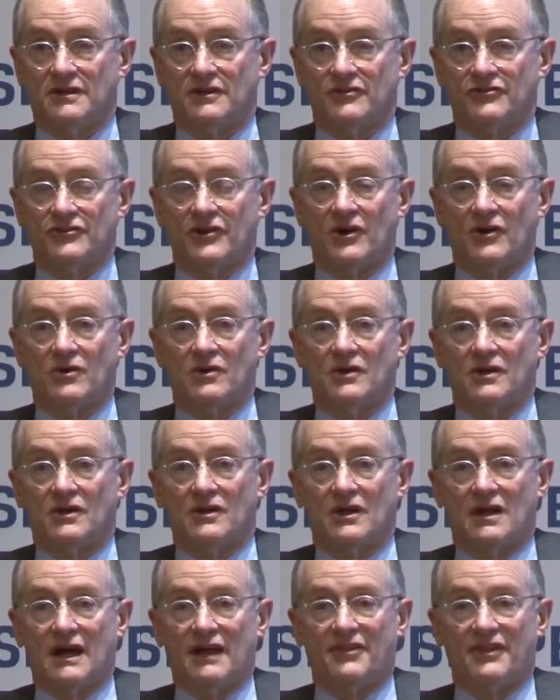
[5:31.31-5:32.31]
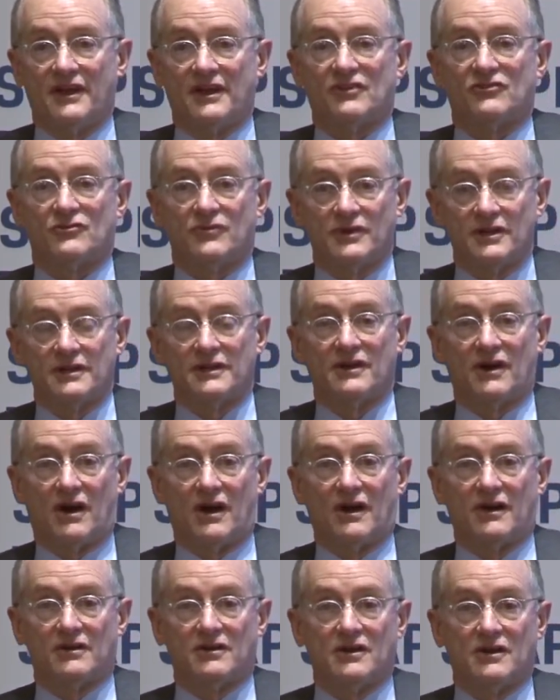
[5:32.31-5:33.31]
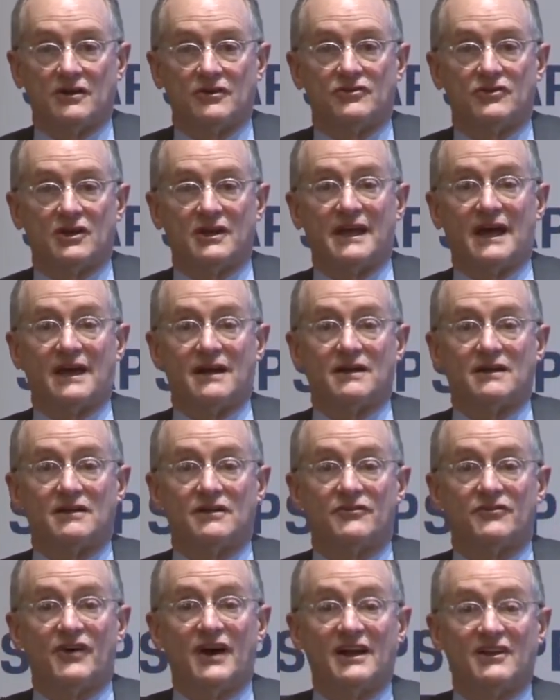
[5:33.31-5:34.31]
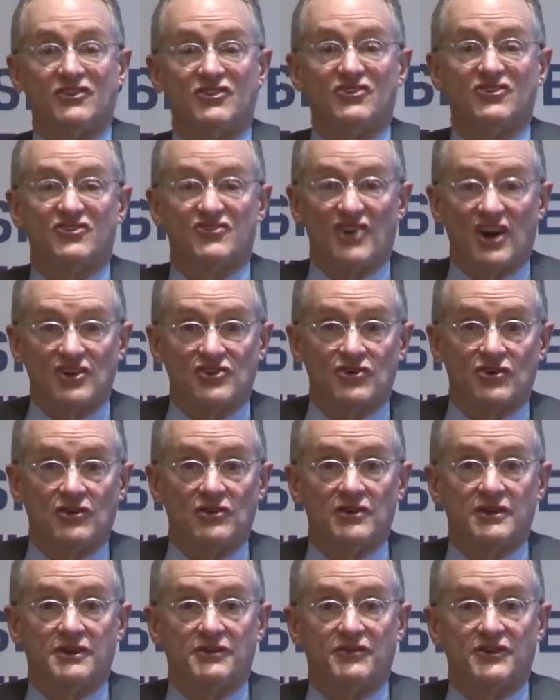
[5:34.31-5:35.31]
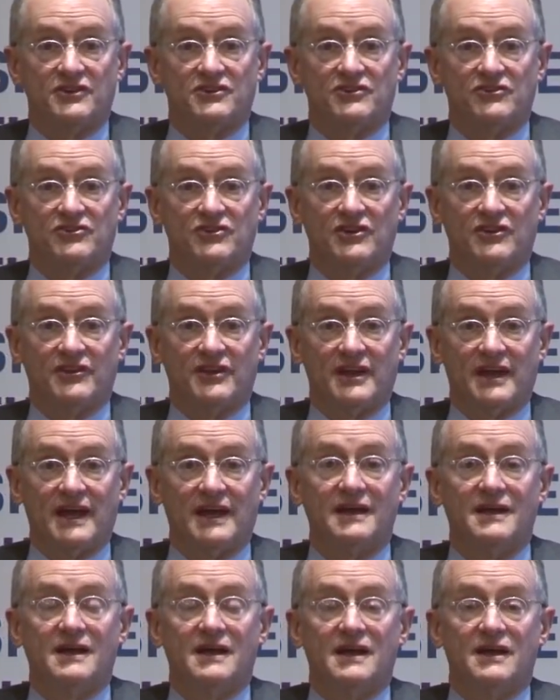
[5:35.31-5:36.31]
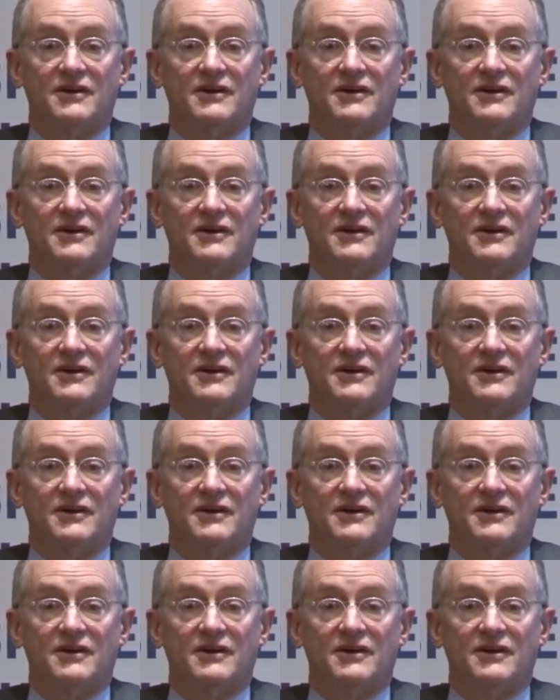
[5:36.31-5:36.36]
So I think it's really hard to find structural inefficiency today.